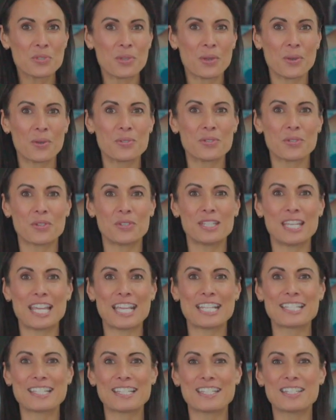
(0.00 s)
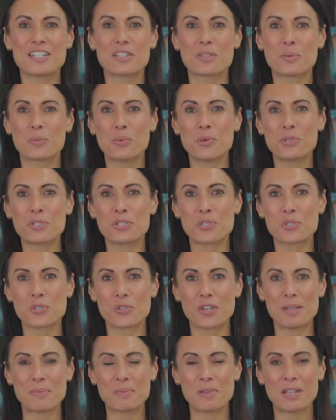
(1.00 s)
the ozone gas into the water
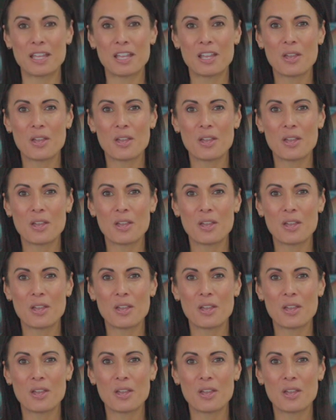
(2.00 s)
stream,